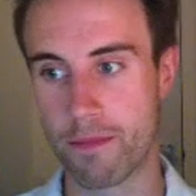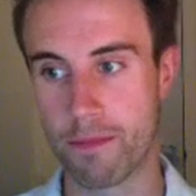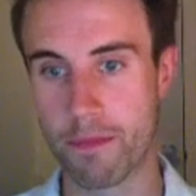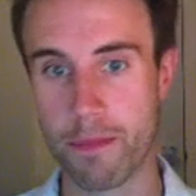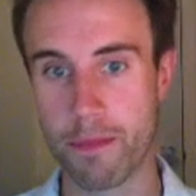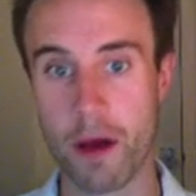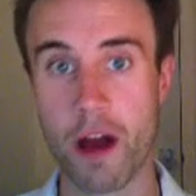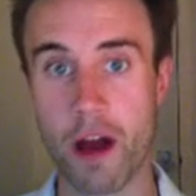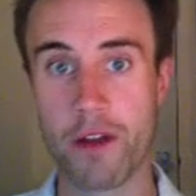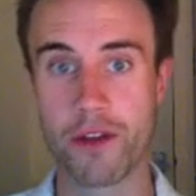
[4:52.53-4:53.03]

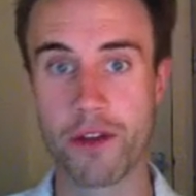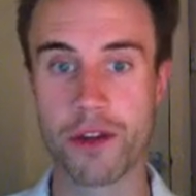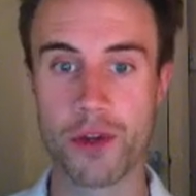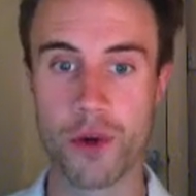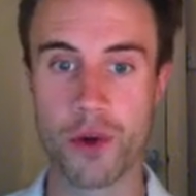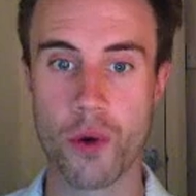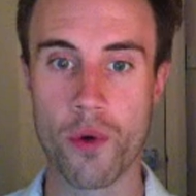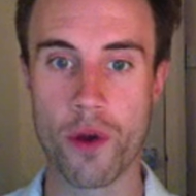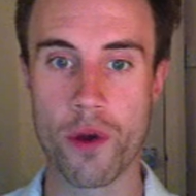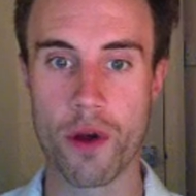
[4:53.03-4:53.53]
part of the
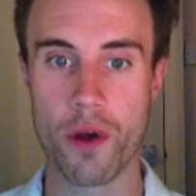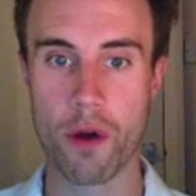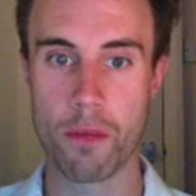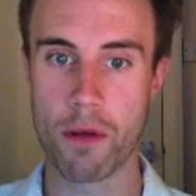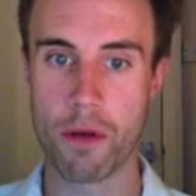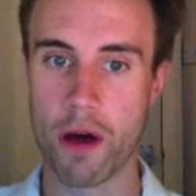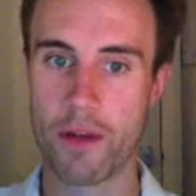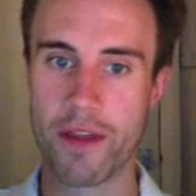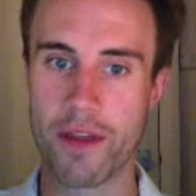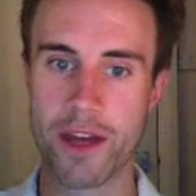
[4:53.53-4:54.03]
story or
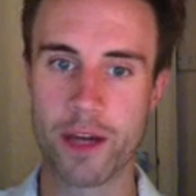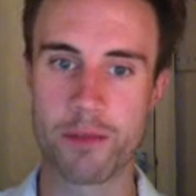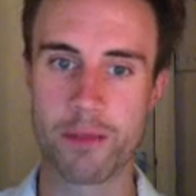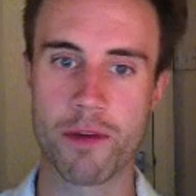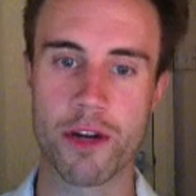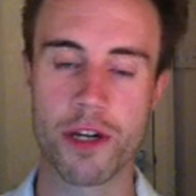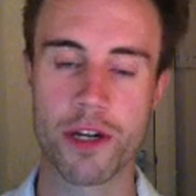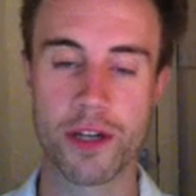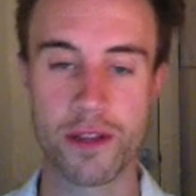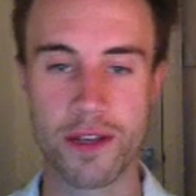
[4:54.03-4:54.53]
part of the
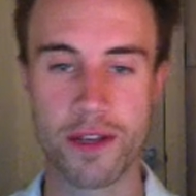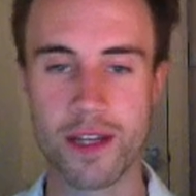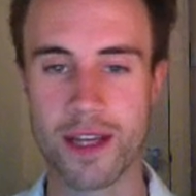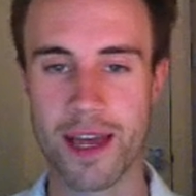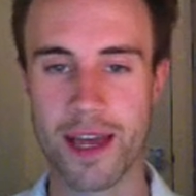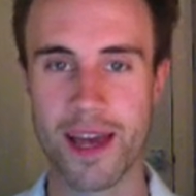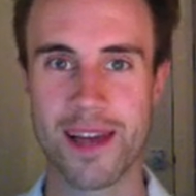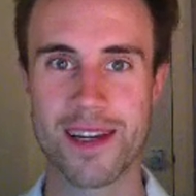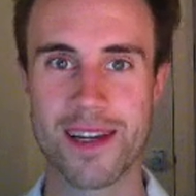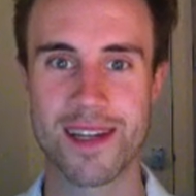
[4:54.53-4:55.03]
expression in this
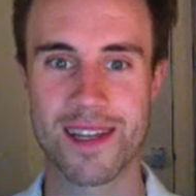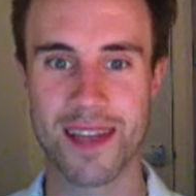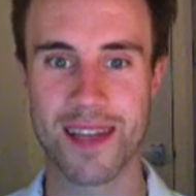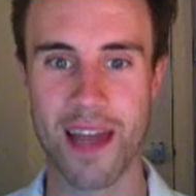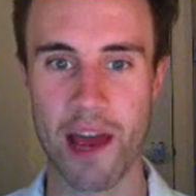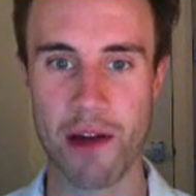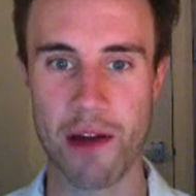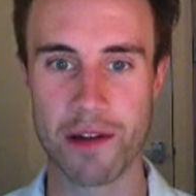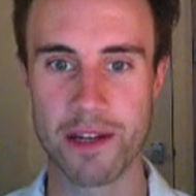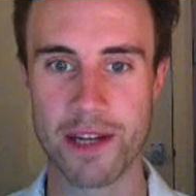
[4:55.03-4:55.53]
case is the
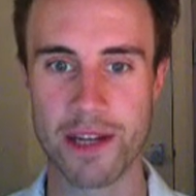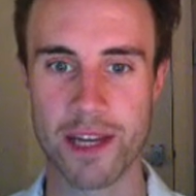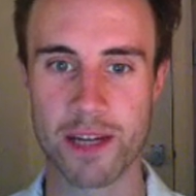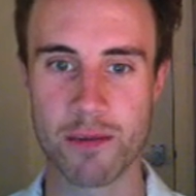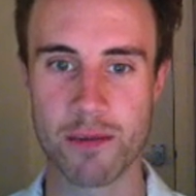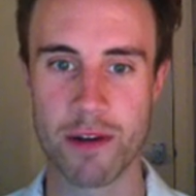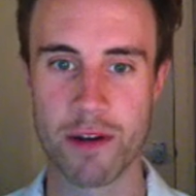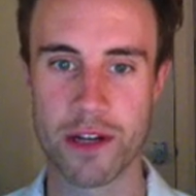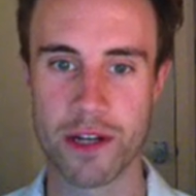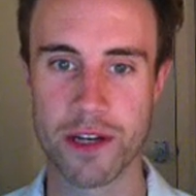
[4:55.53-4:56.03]
character's
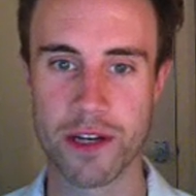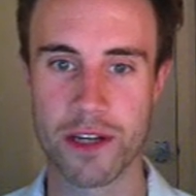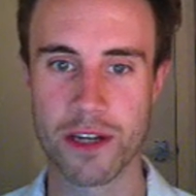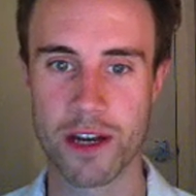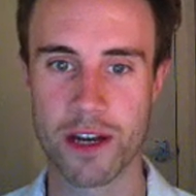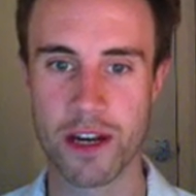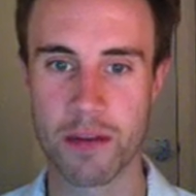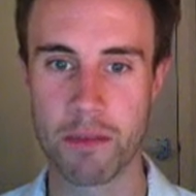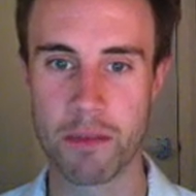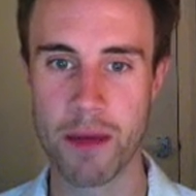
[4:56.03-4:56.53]
expression. So I'm
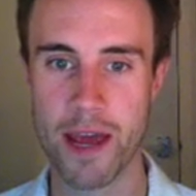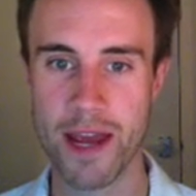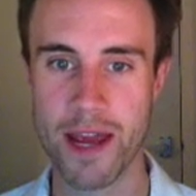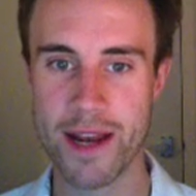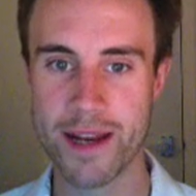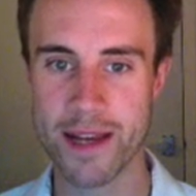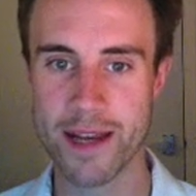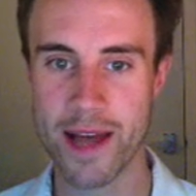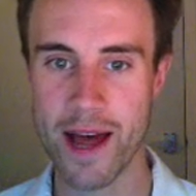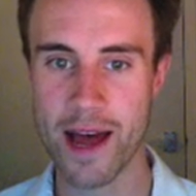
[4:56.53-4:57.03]
going to
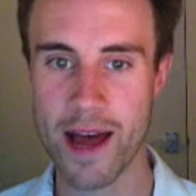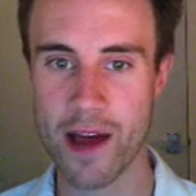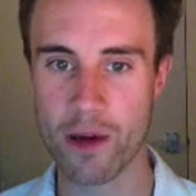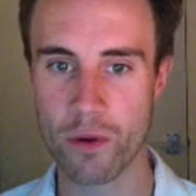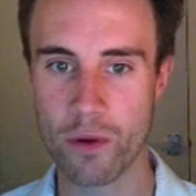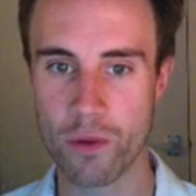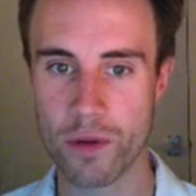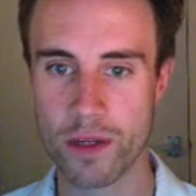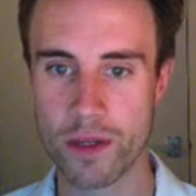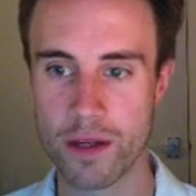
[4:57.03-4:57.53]
paint
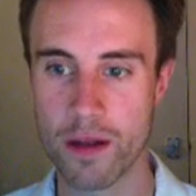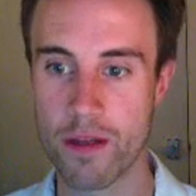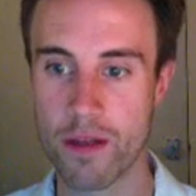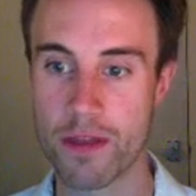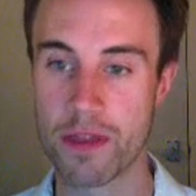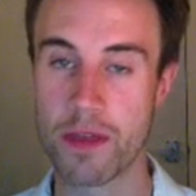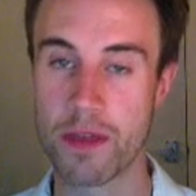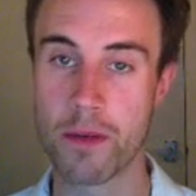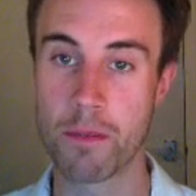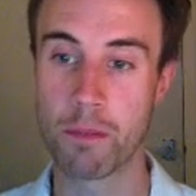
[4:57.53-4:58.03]
out
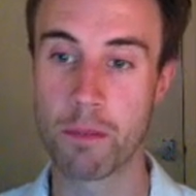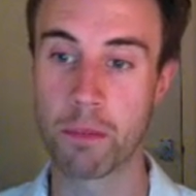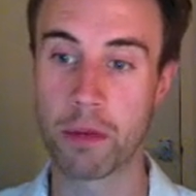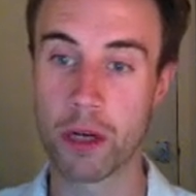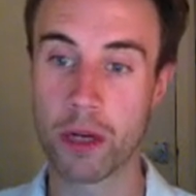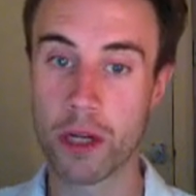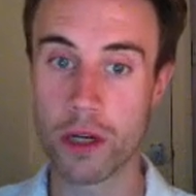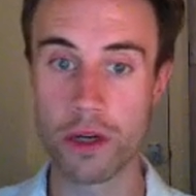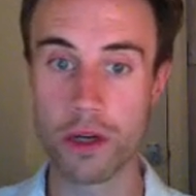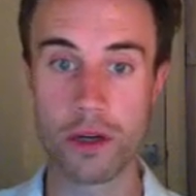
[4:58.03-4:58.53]
the
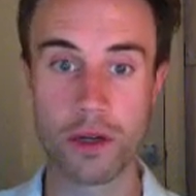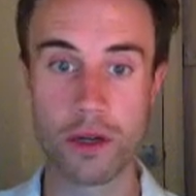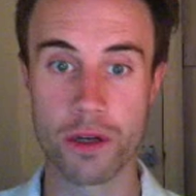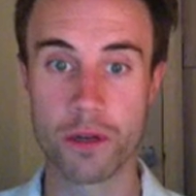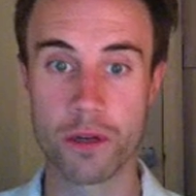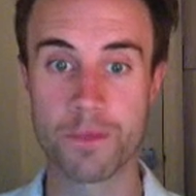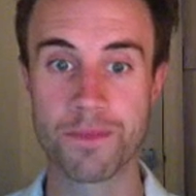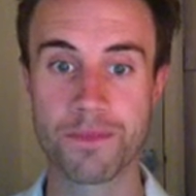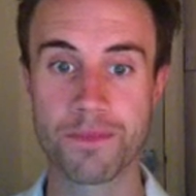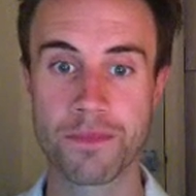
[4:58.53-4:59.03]
blur
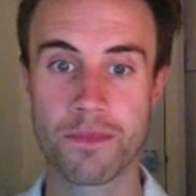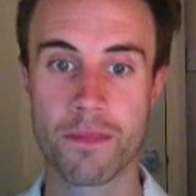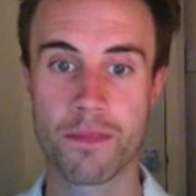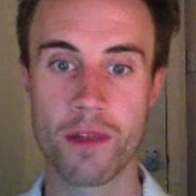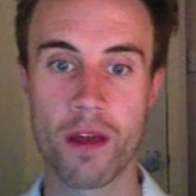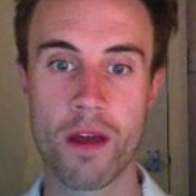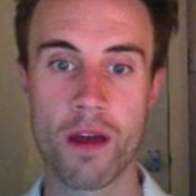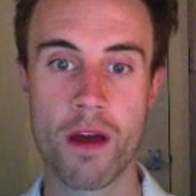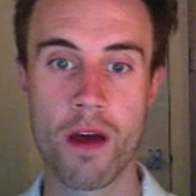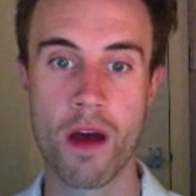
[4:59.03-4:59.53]

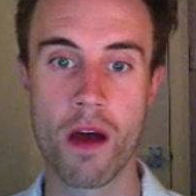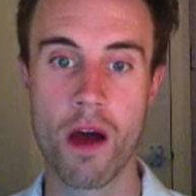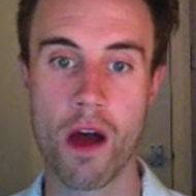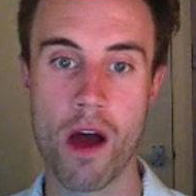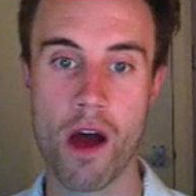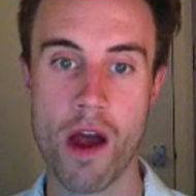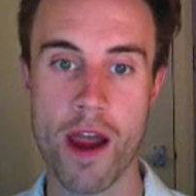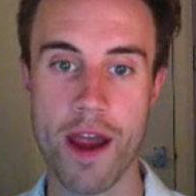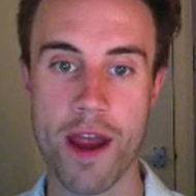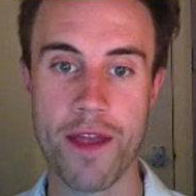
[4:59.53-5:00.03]

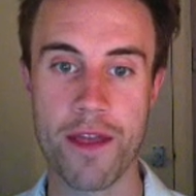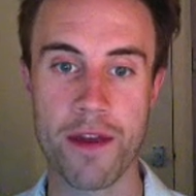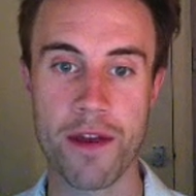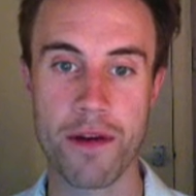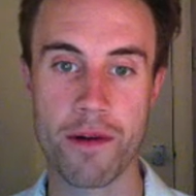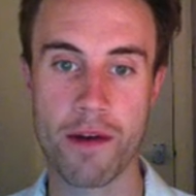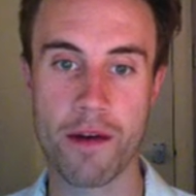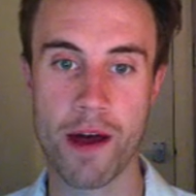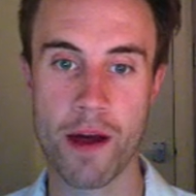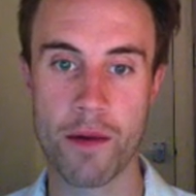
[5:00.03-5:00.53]
in and
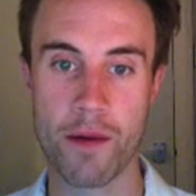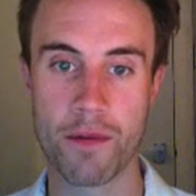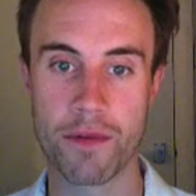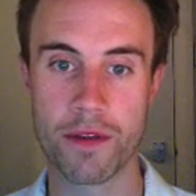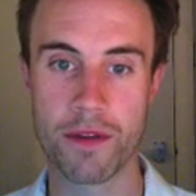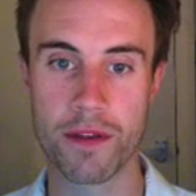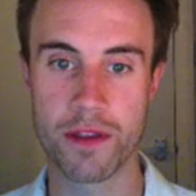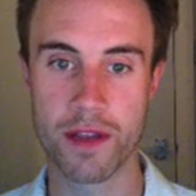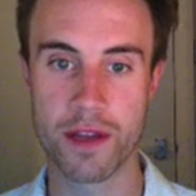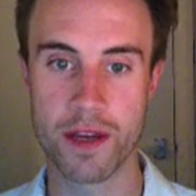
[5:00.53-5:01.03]

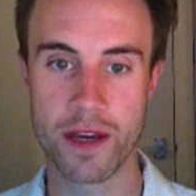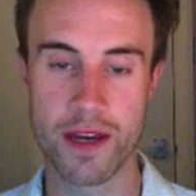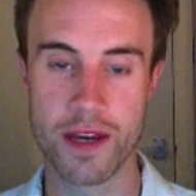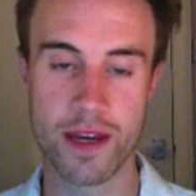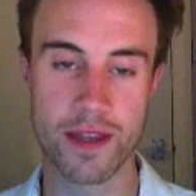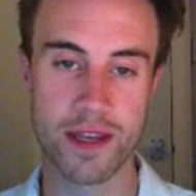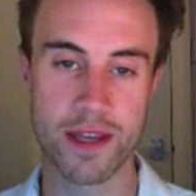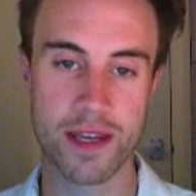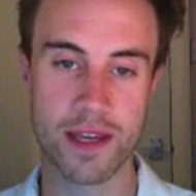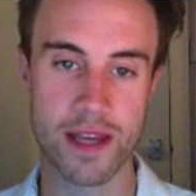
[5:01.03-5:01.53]
around the
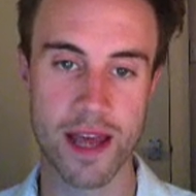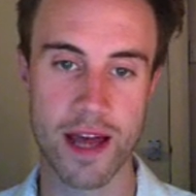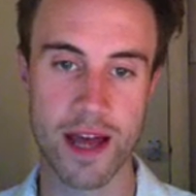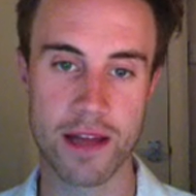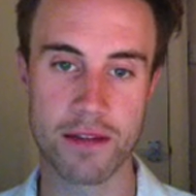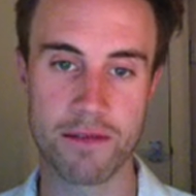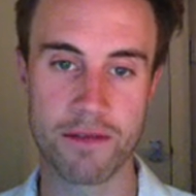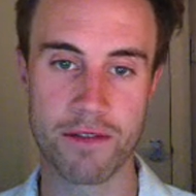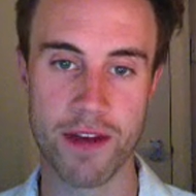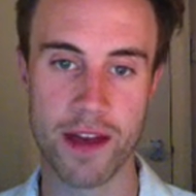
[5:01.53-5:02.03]
this cat's
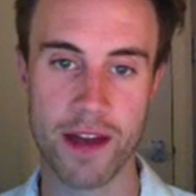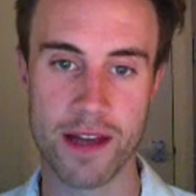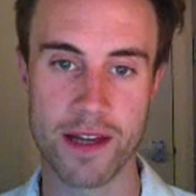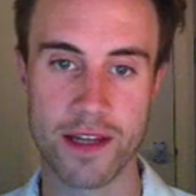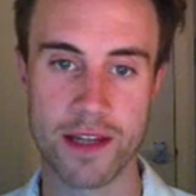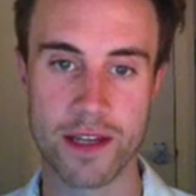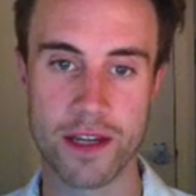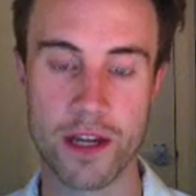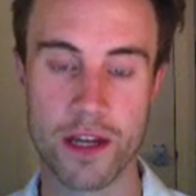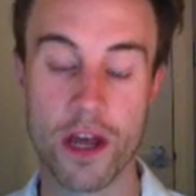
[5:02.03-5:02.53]

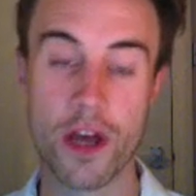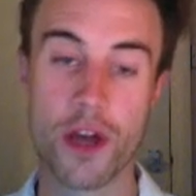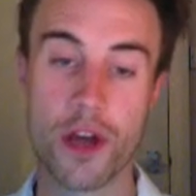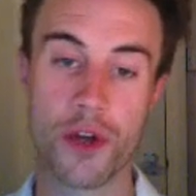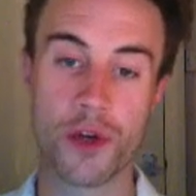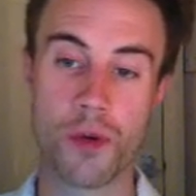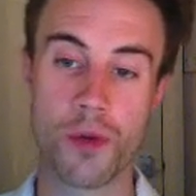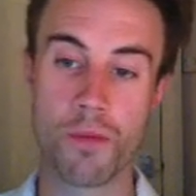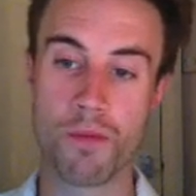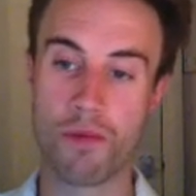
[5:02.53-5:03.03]
face
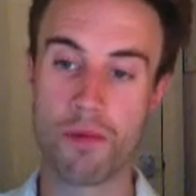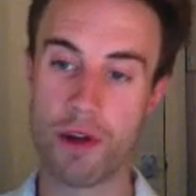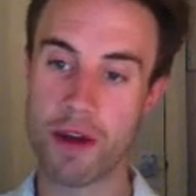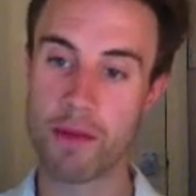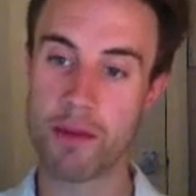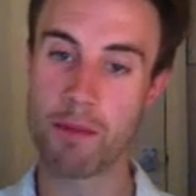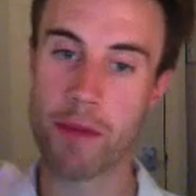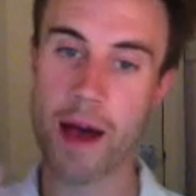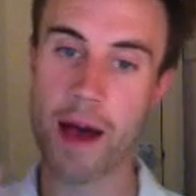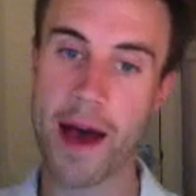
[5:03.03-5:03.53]
to
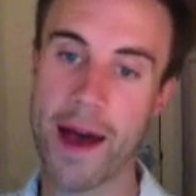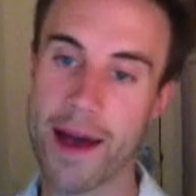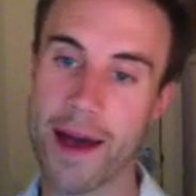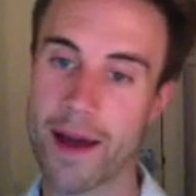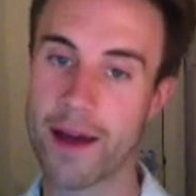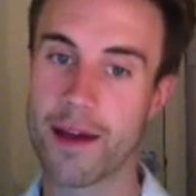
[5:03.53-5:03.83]
bring back